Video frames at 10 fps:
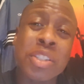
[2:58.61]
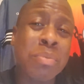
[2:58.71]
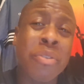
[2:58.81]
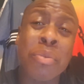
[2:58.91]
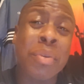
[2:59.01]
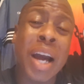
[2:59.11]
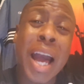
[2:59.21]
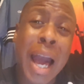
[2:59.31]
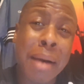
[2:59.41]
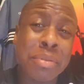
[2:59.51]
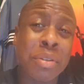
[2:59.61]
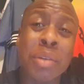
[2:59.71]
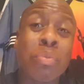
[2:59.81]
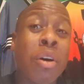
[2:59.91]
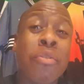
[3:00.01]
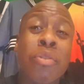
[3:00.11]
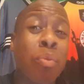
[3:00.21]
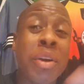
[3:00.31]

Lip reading: Some of them are absolutely woeful.